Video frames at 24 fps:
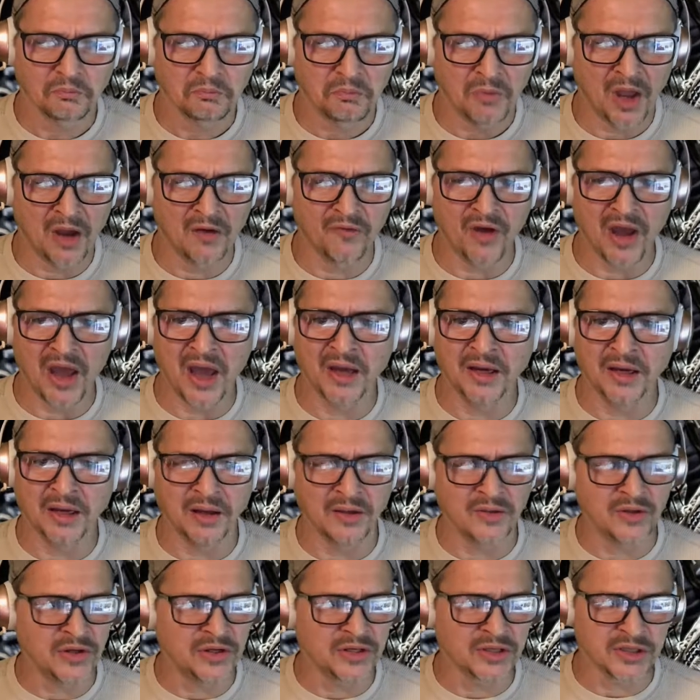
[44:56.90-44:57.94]
Have any
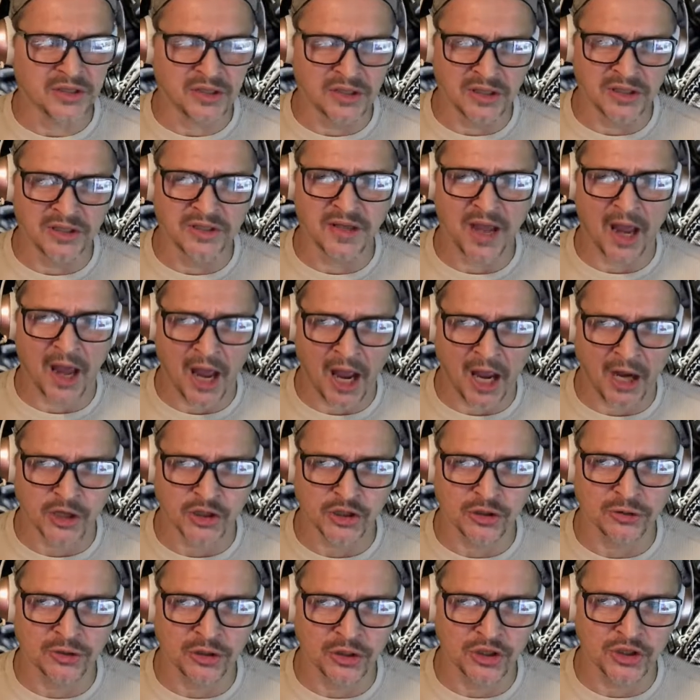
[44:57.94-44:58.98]
of these cities
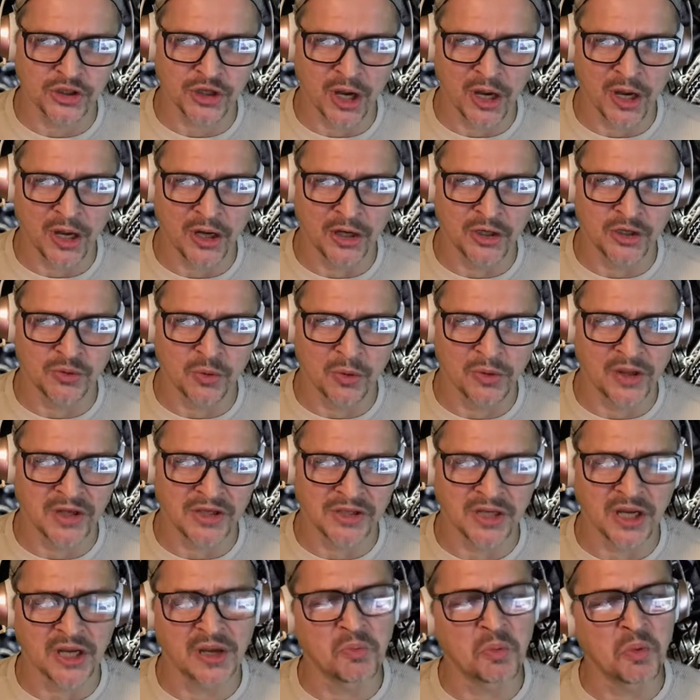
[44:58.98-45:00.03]
actually changed where they
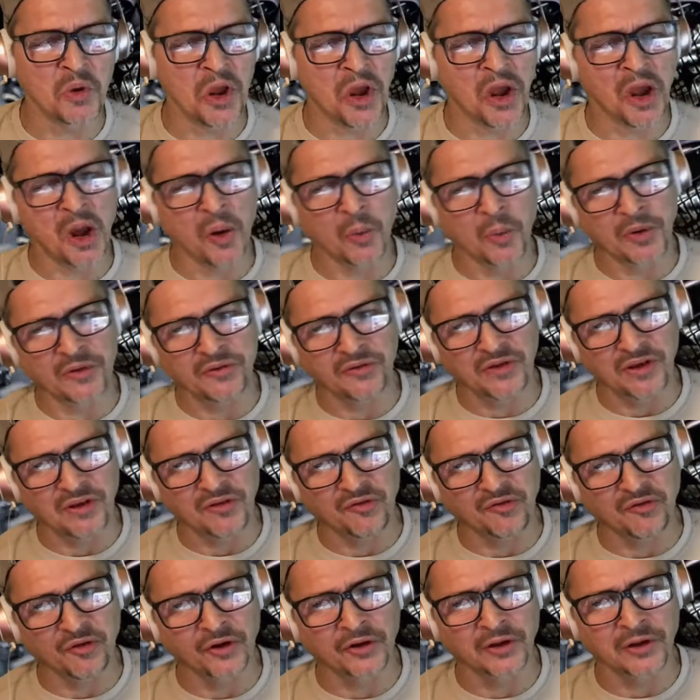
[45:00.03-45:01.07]
say, yeah, we're
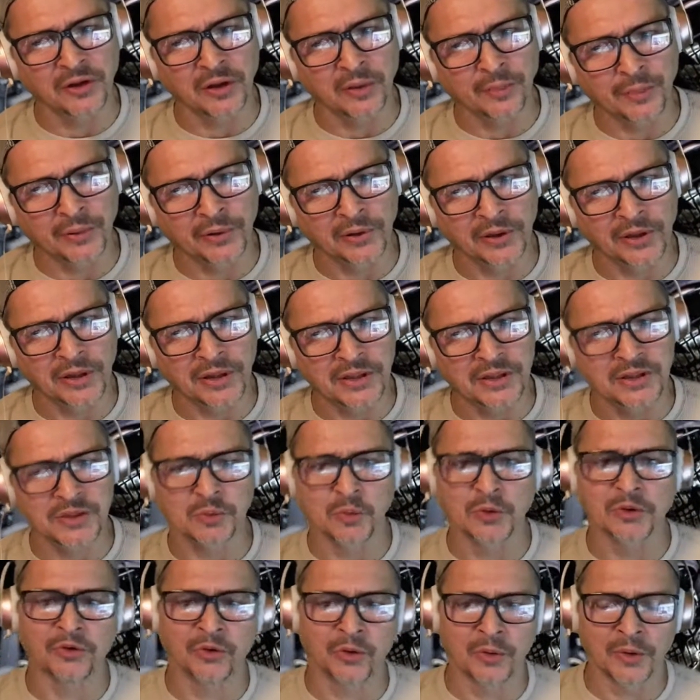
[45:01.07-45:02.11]
defunding the police,
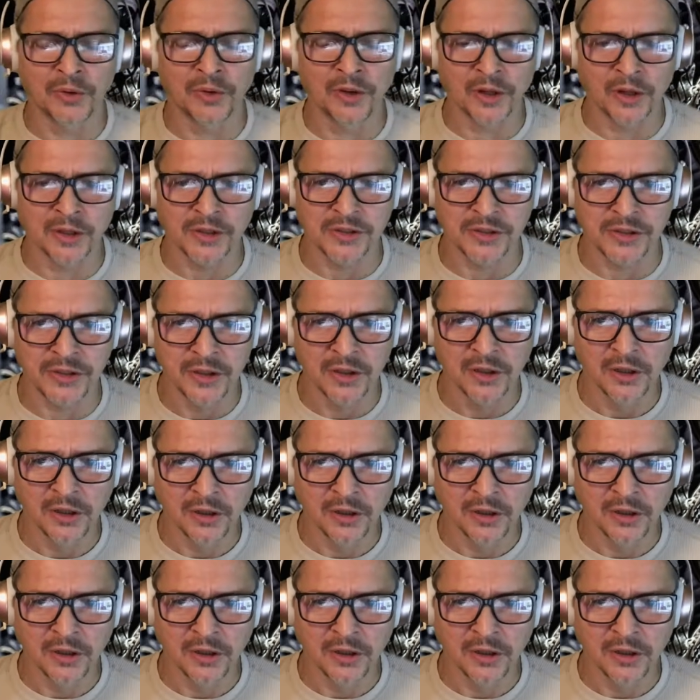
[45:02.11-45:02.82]
we're doing this?